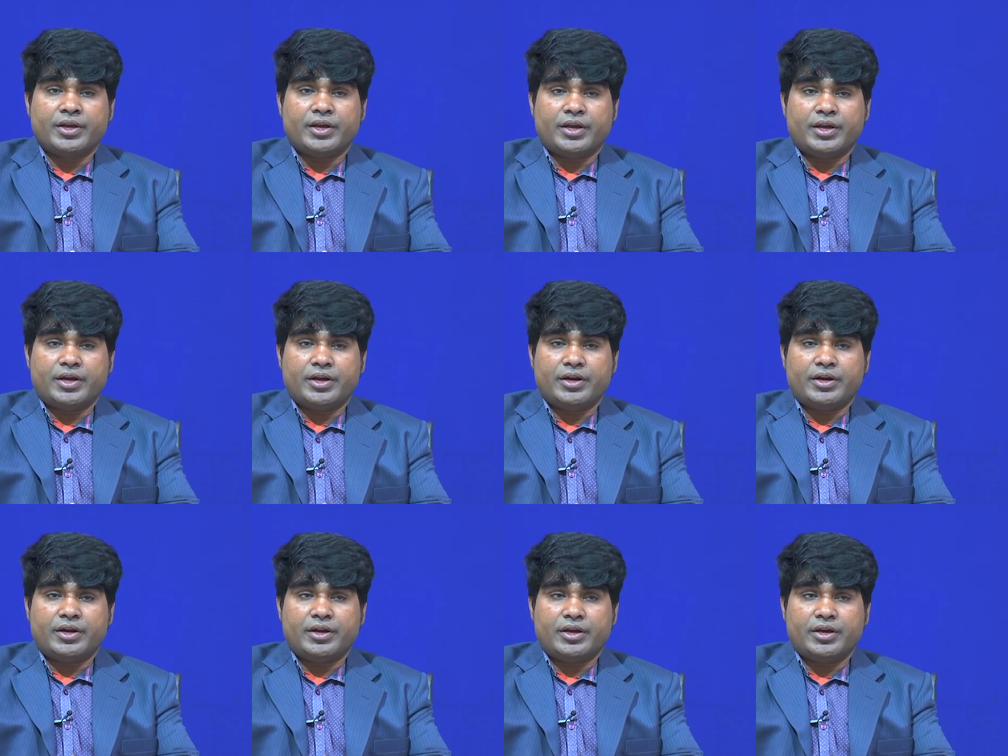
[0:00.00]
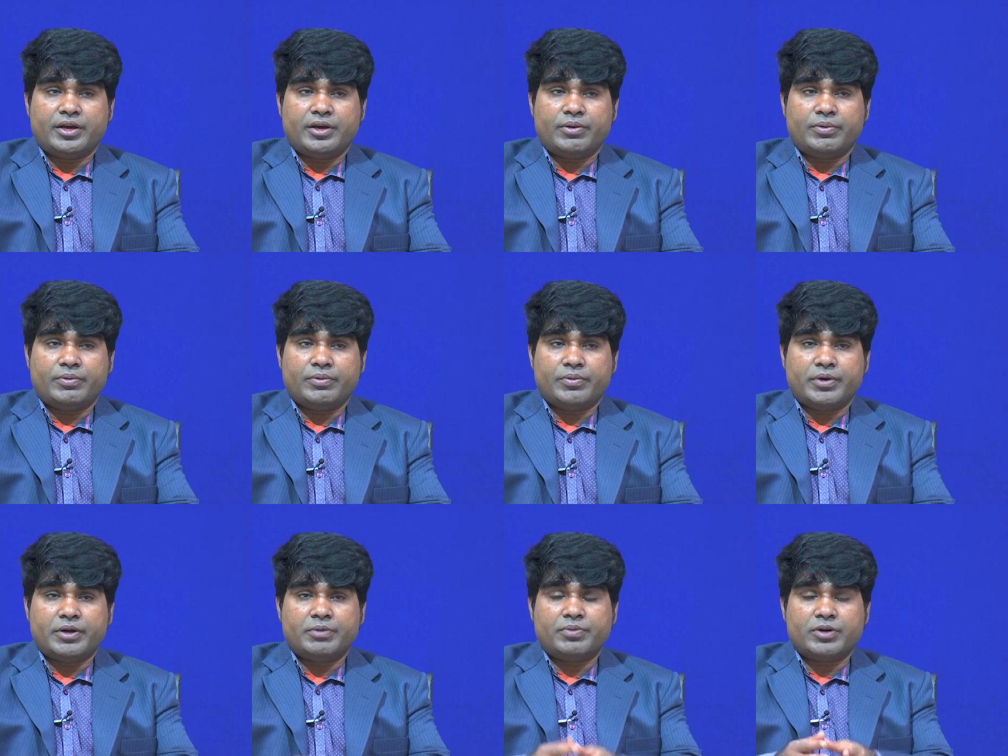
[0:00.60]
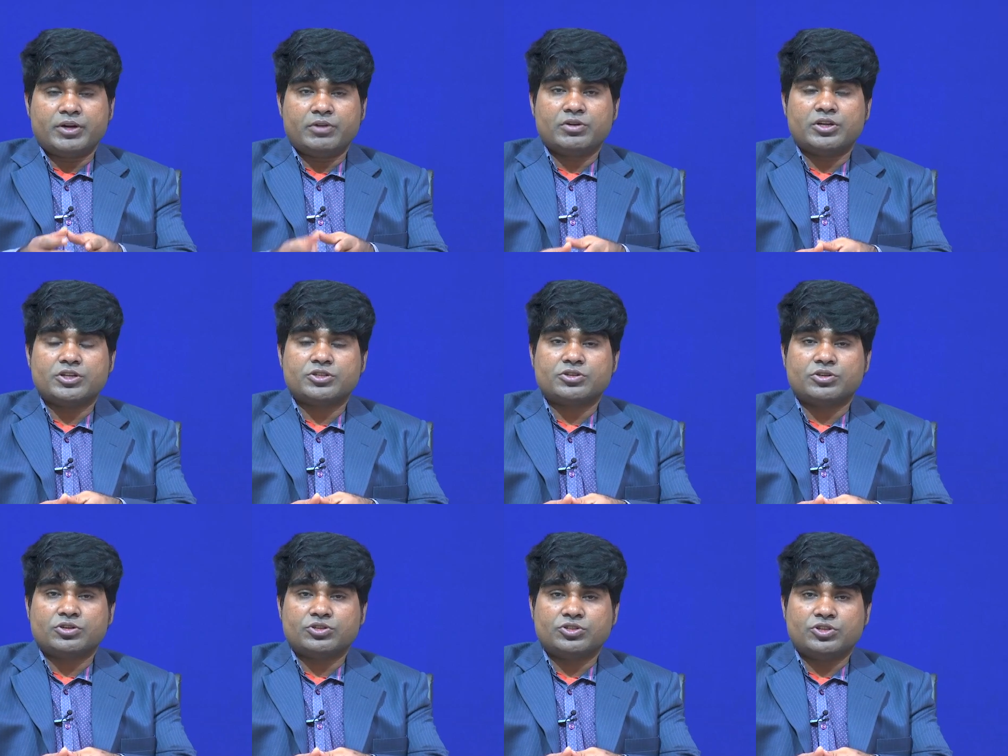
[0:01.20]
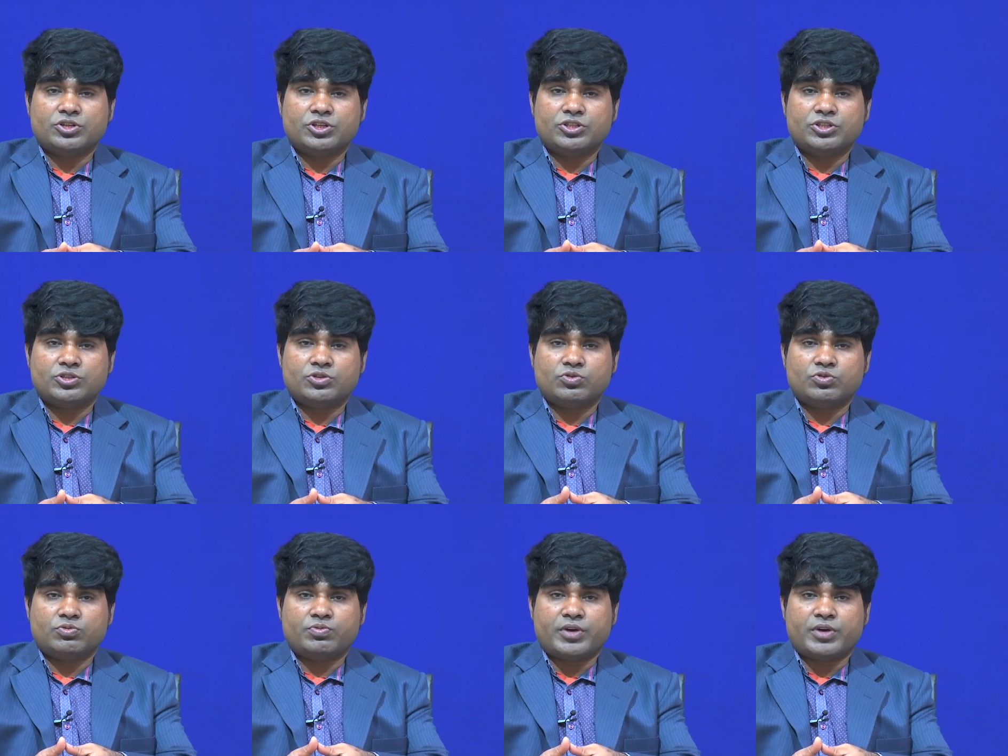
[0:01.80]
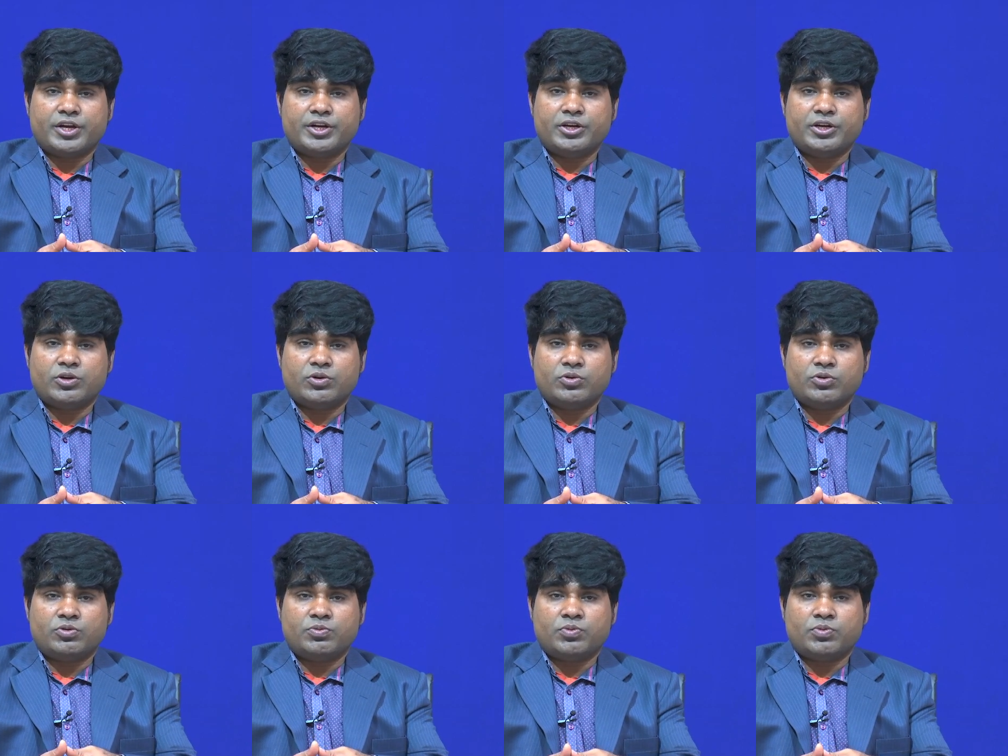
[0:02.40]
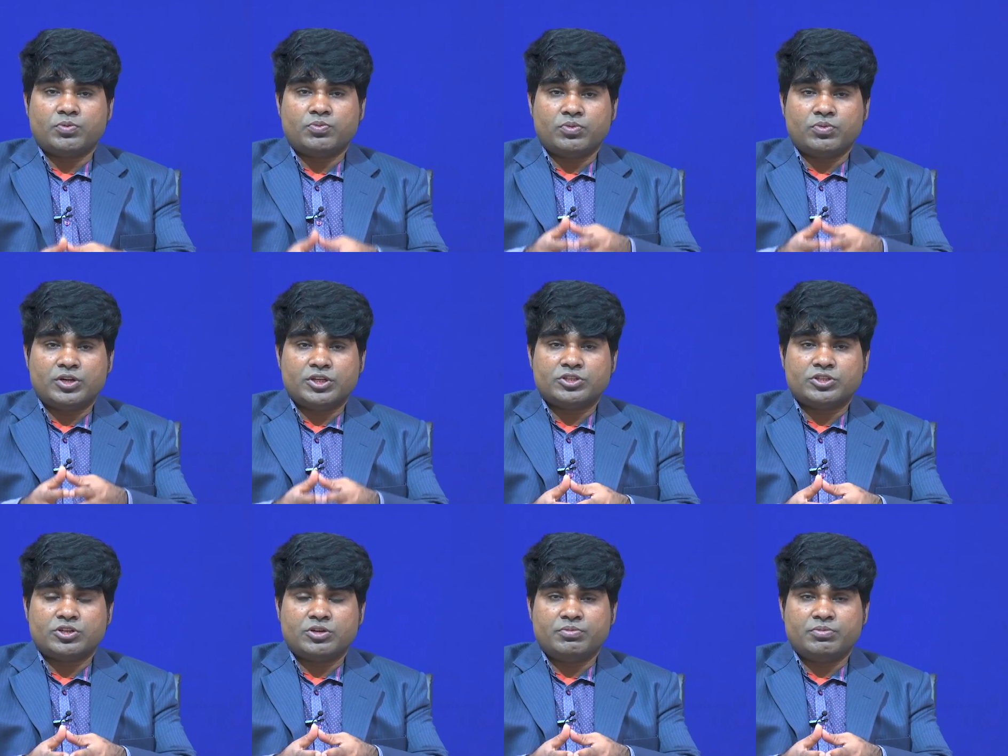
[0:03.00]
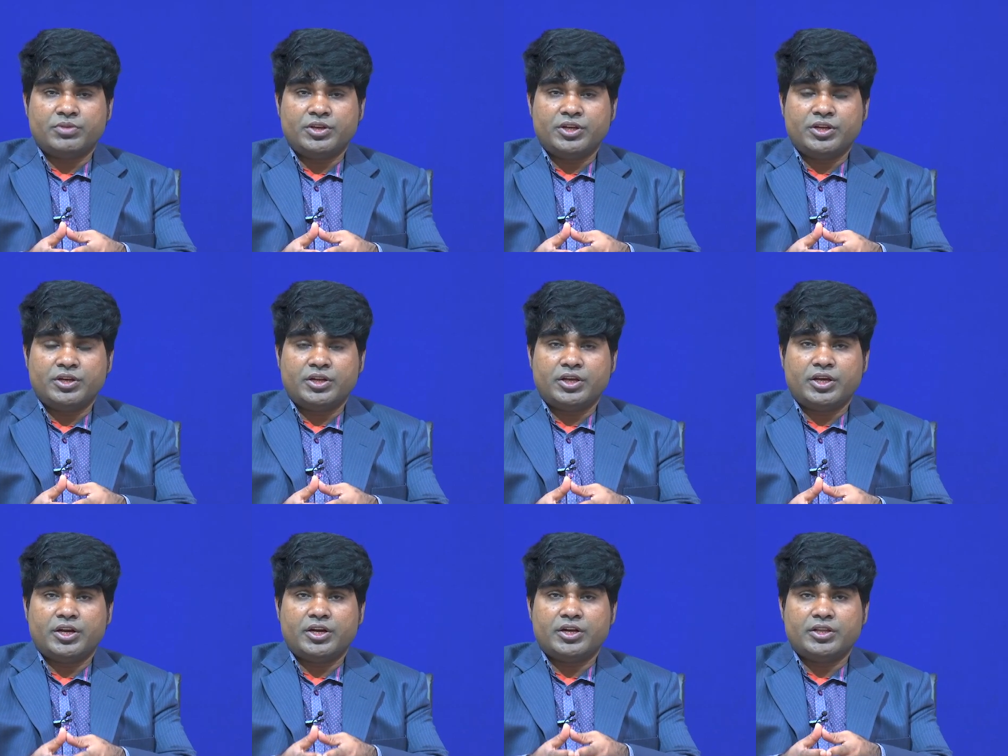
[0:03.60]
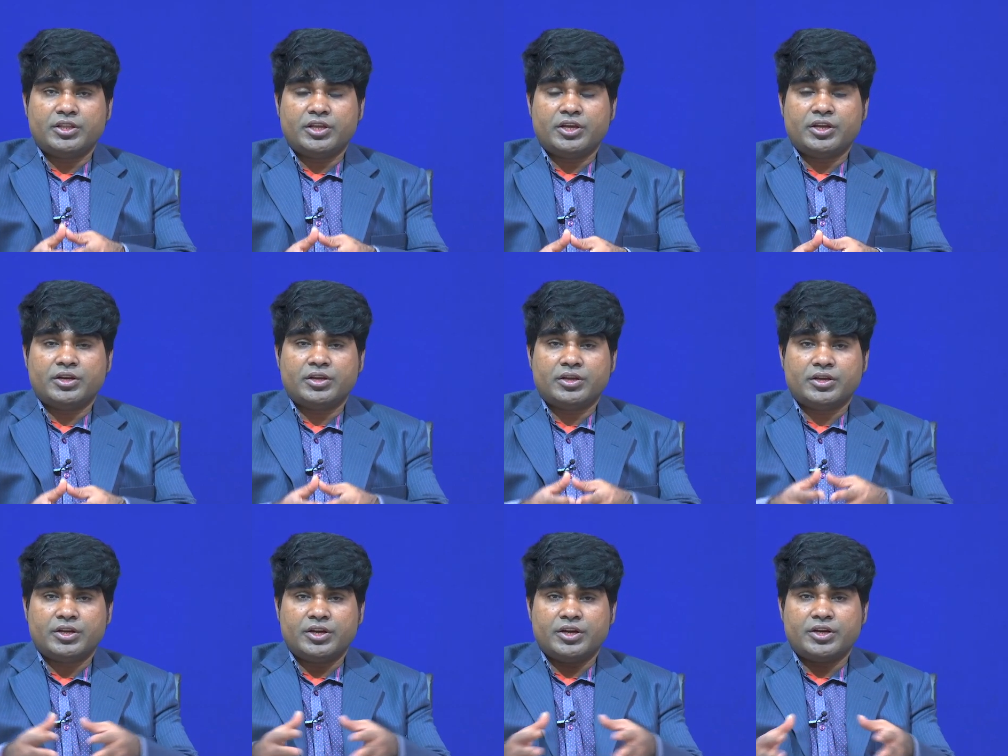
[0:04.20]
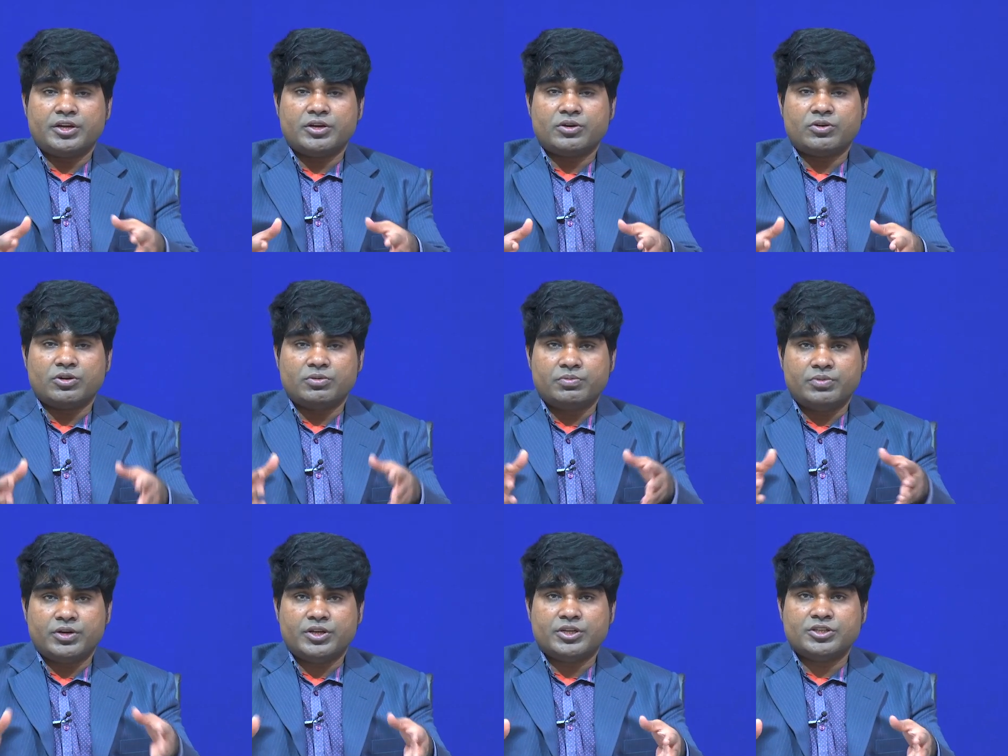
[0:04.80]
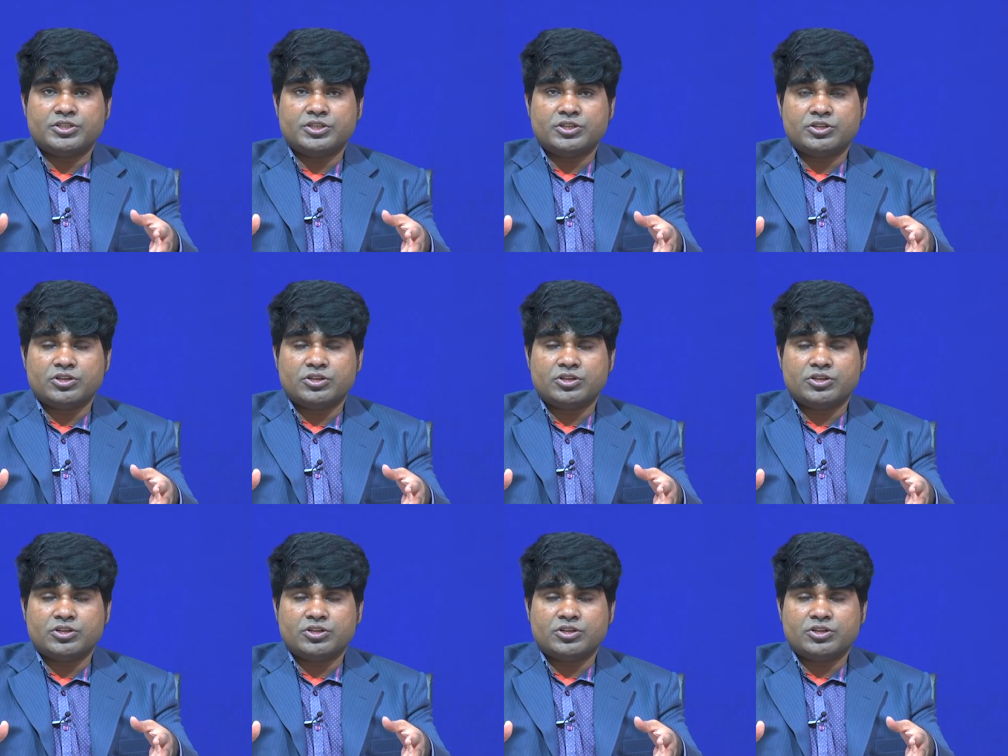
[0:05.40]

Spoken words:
and one particular structure is to find out population mean and then create a confidence